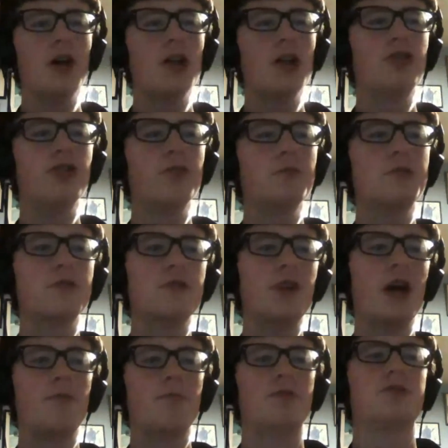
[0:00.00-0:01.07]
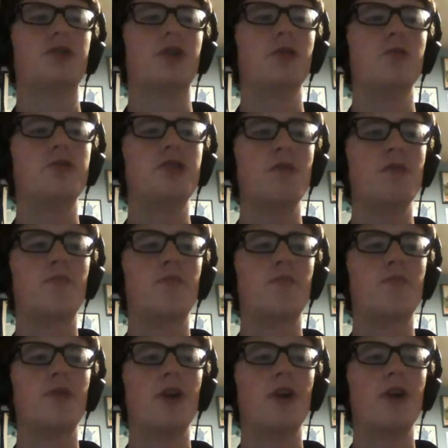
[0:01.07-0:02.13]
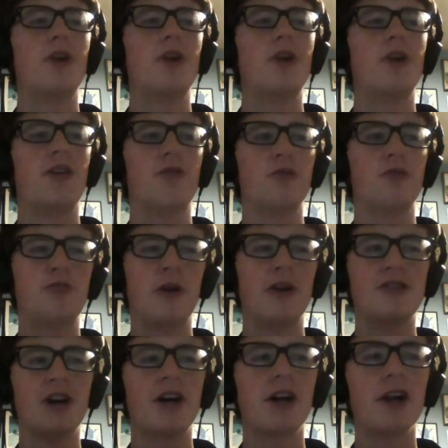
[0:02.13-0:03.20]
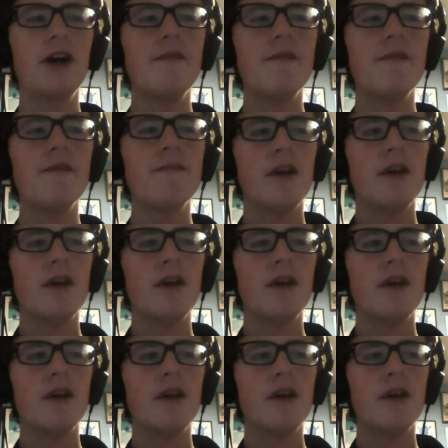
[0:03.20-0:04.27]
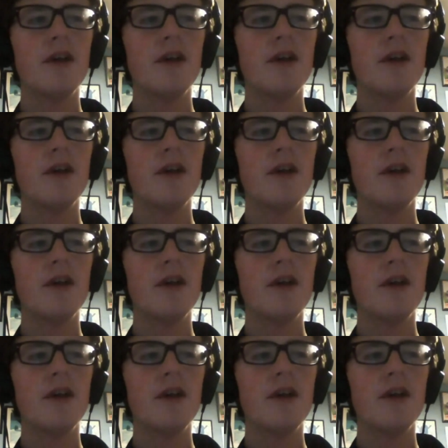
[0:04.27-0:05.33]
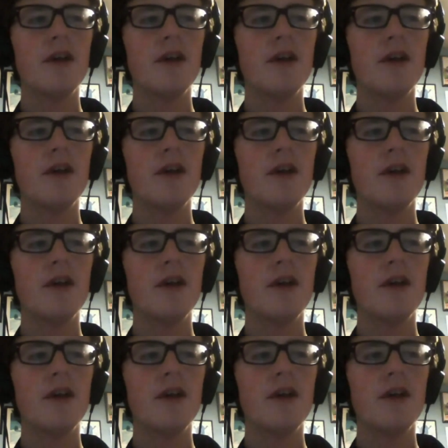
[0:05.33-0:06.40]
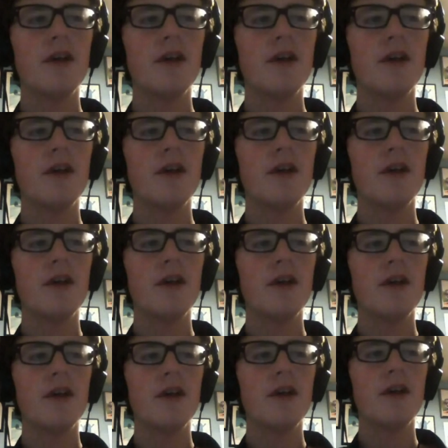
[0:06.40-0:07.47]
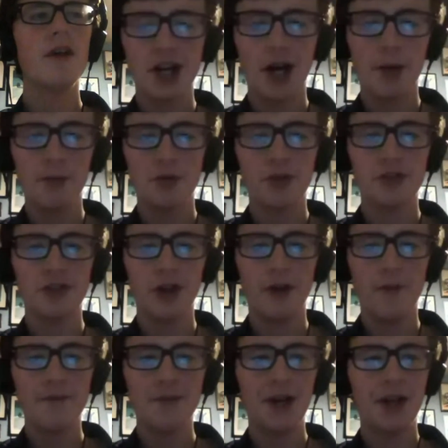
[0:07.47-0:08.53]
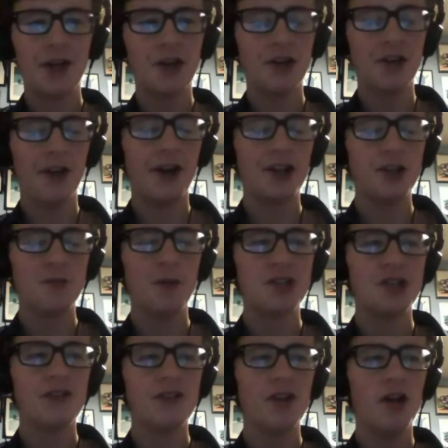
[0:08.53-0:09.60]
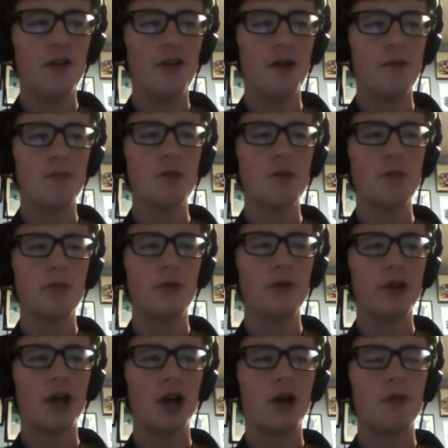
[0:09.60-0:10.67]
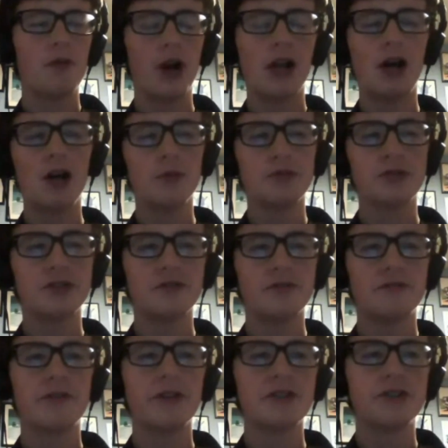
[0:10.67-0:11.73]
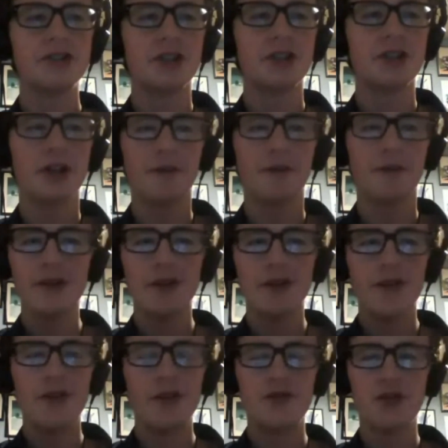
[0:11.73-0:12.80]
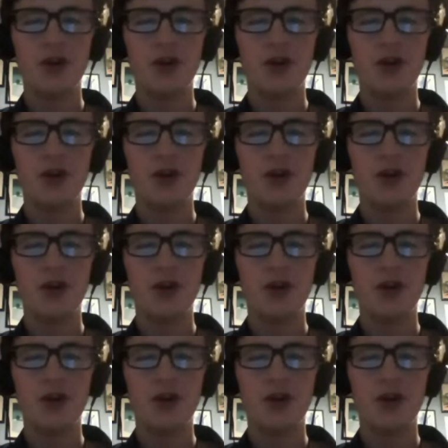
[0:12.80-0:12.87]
in terms of an episode, Deep Breath was spectacular, and I think that it was. It was very dramatic at times, wasn't it? Like especially that moment when Clara was confronting the